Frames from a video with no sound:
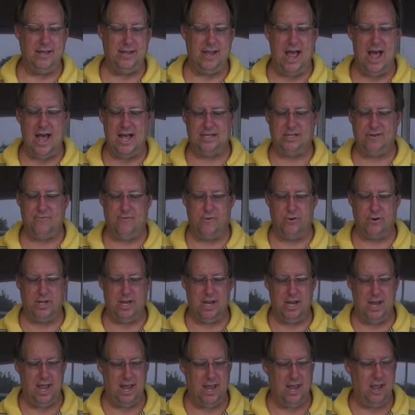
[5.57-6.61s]
task for
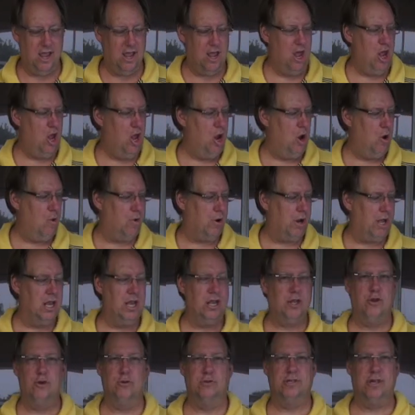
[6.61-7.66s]
today. We're
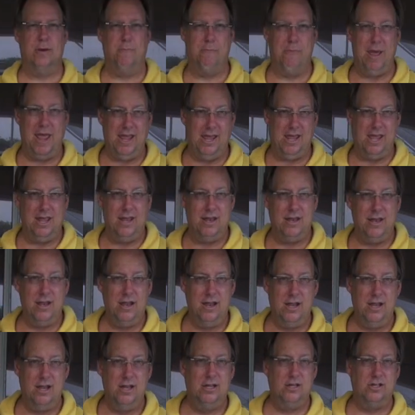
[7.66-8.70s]
gonna do some bacon,
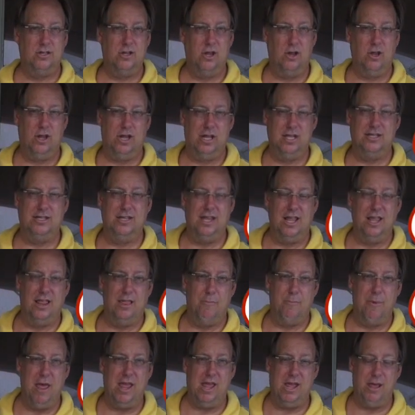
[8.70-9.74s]
so you can see the
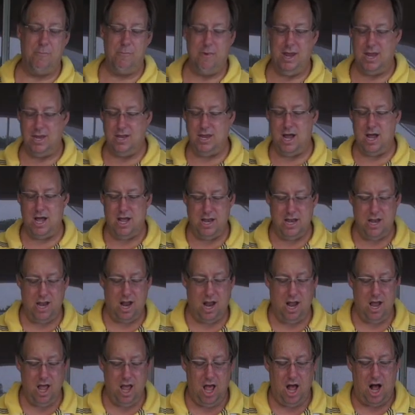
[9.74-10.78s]
bacon being done
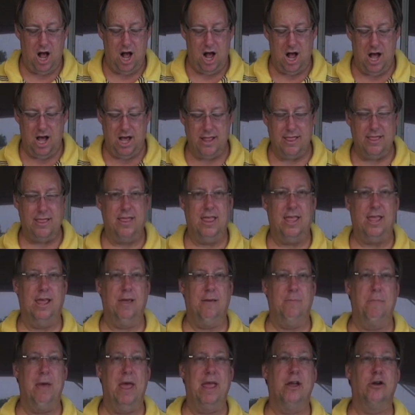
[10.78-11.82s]
on the
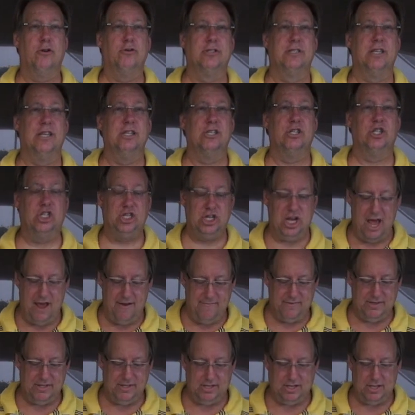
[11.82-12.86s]
Bakers and
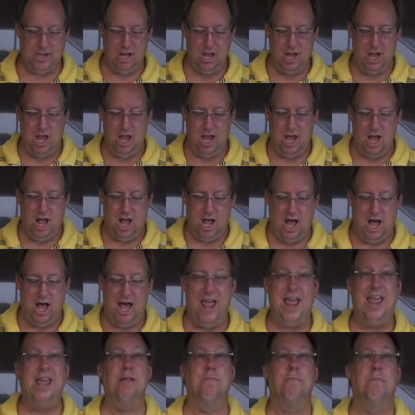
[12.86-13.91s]
Chefs
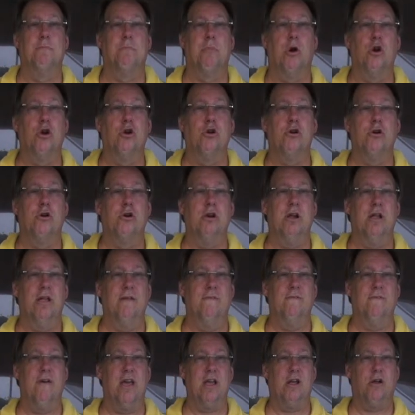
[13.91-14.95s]
8-burner
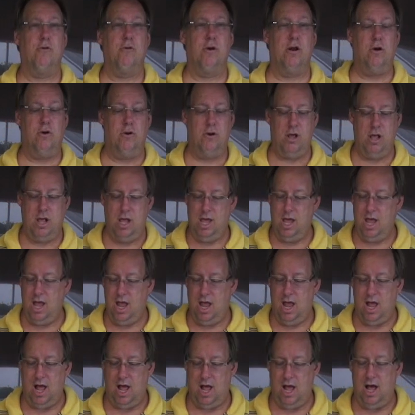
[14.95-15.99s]
event grill.
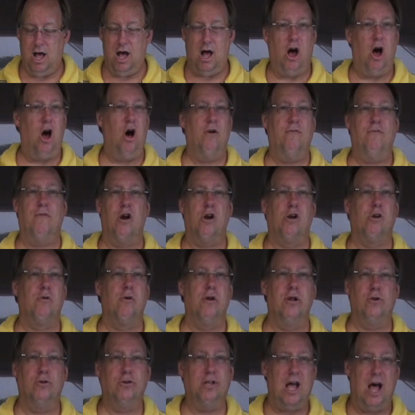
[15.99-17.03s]
All of our
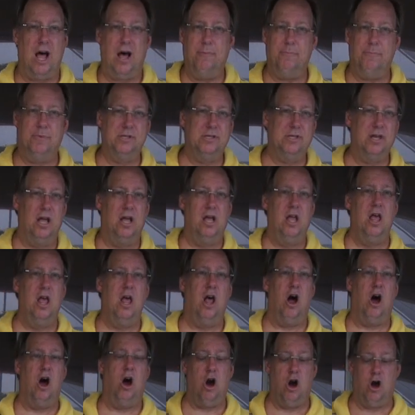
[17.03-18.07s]
griddle tops
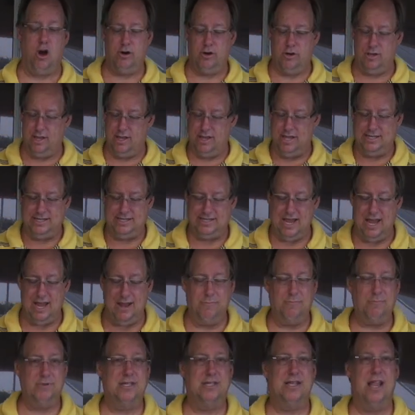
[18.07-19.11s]
are this
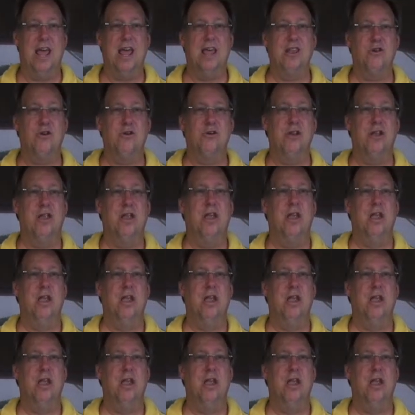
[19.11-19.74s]
same standard,